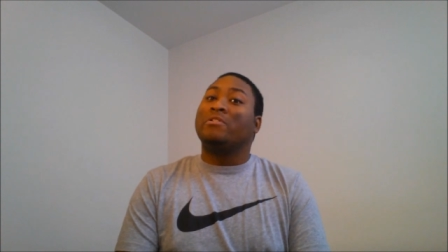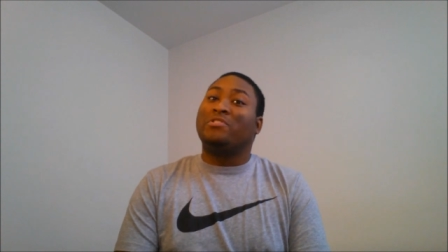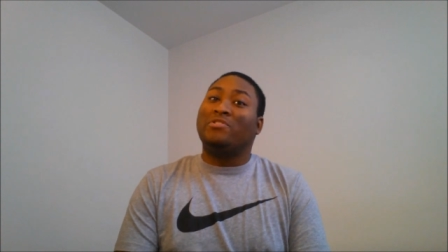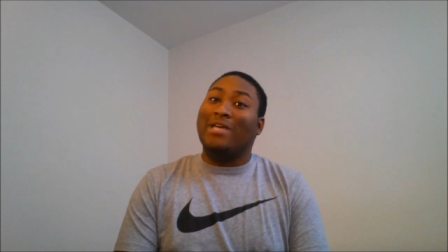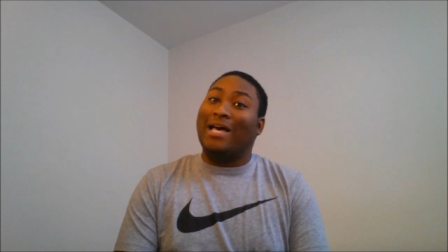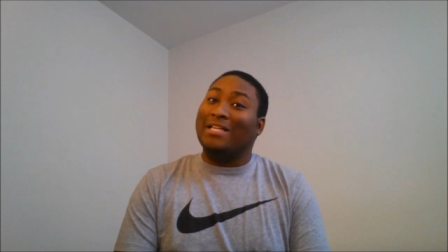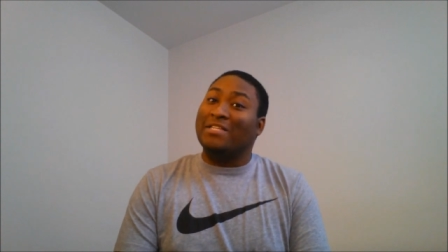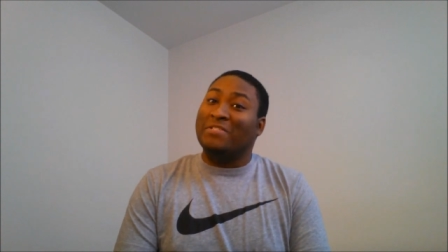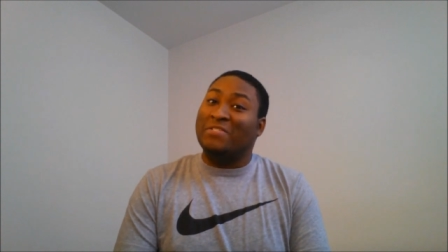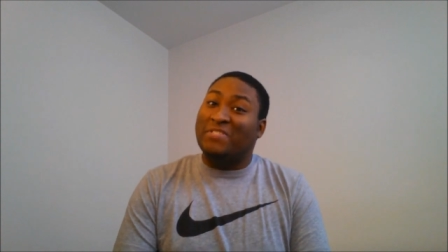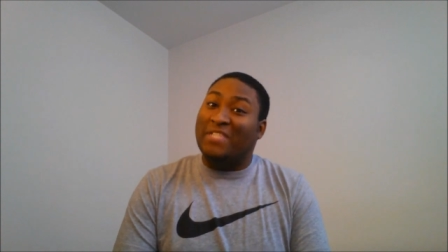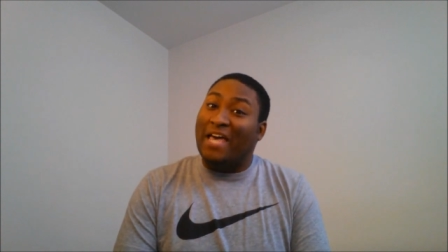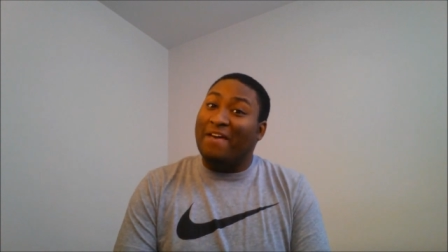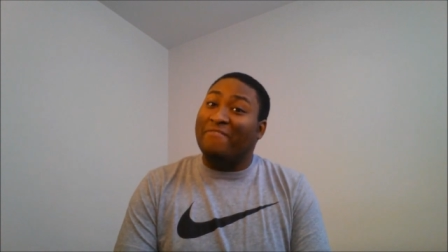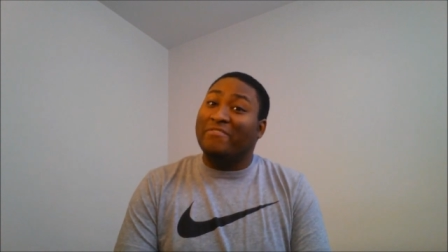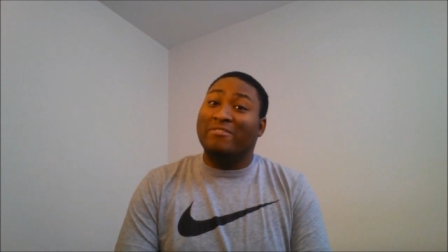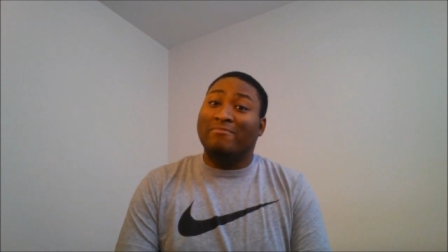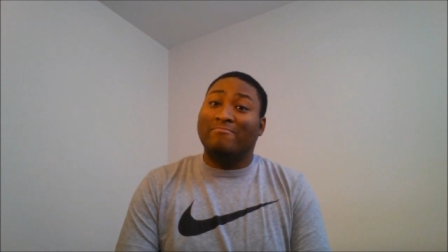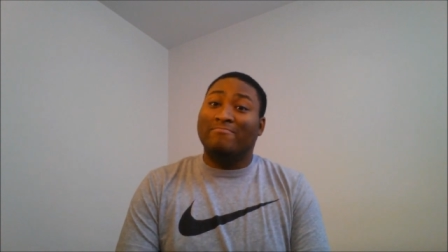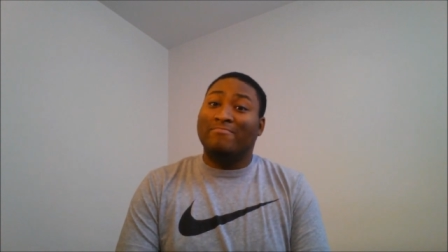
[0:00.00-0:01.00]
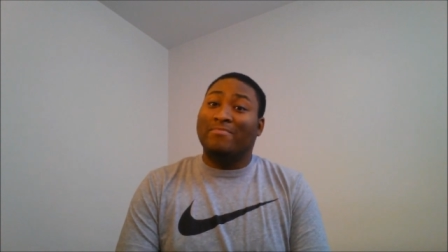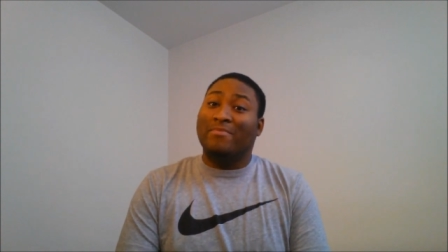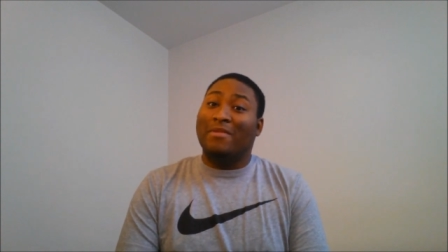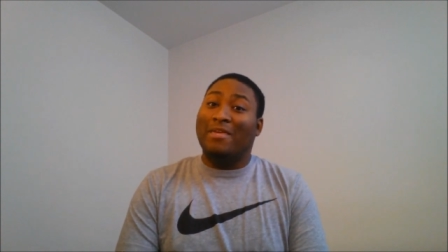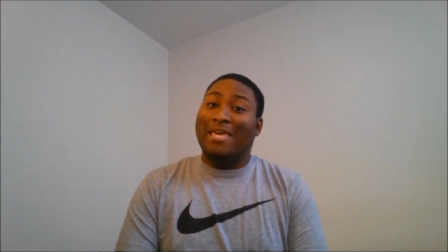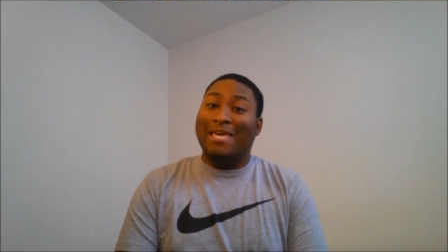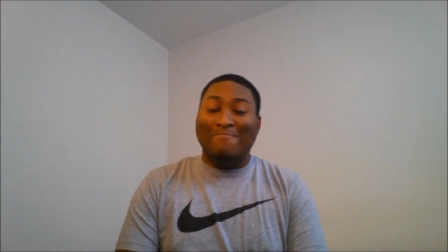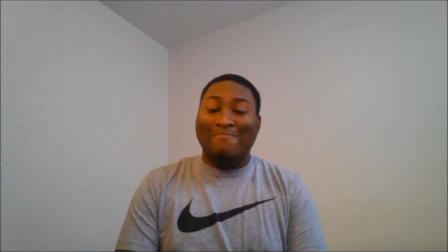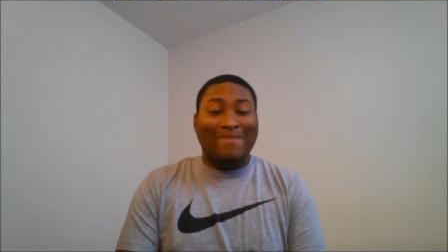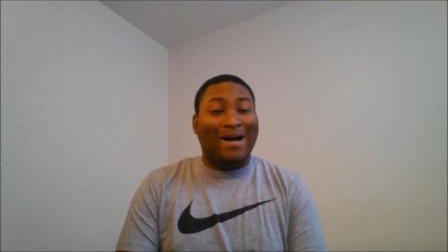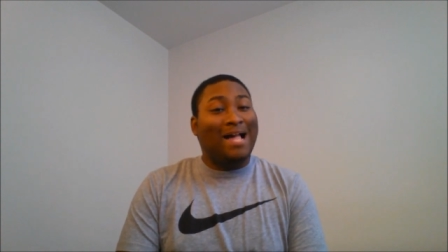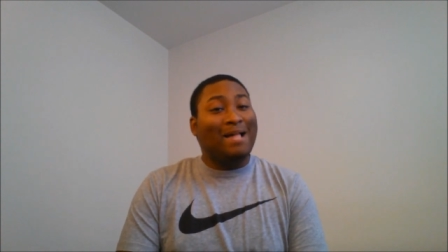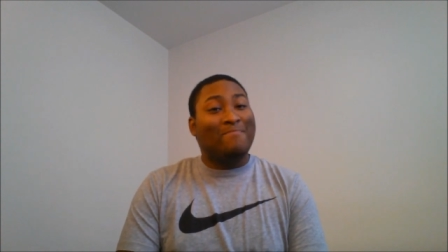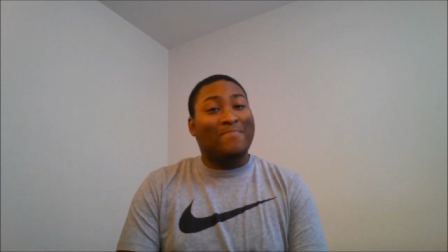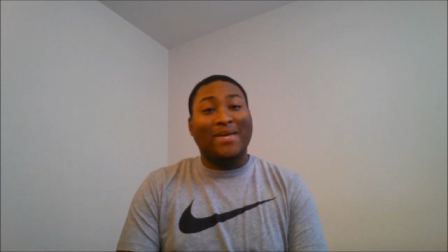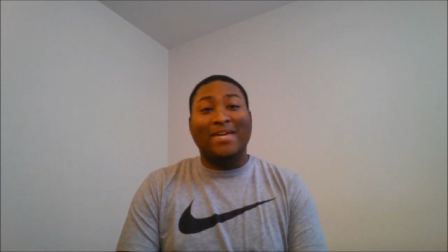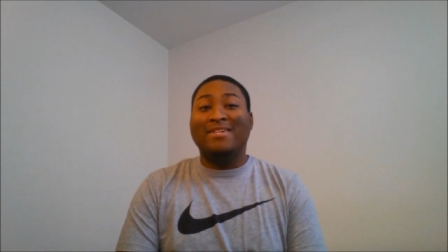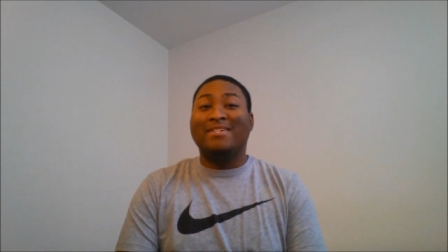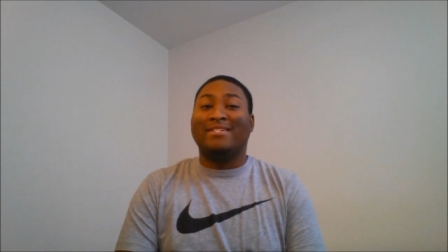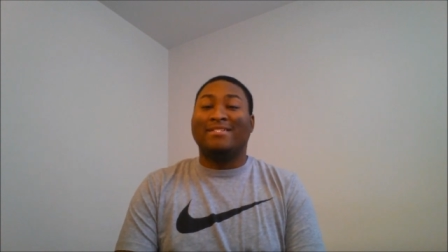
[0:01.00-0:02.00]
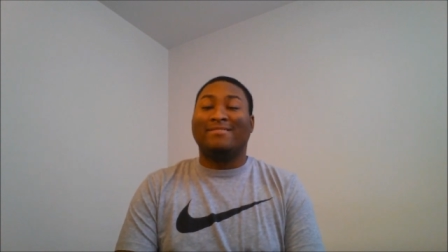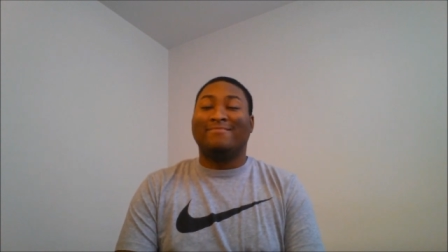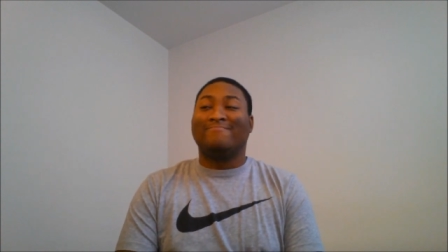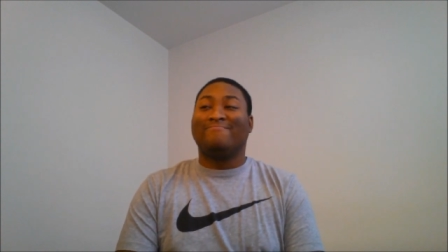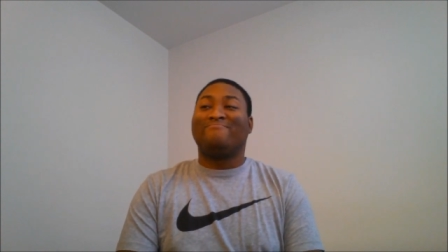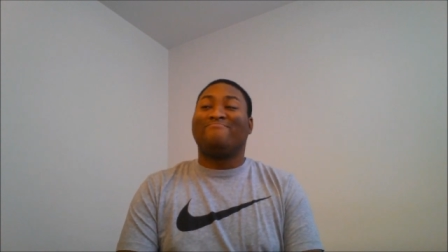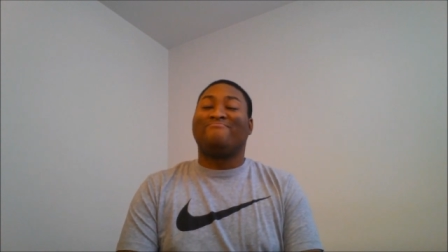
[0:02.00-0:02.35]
of two thousand seven, in my opinion.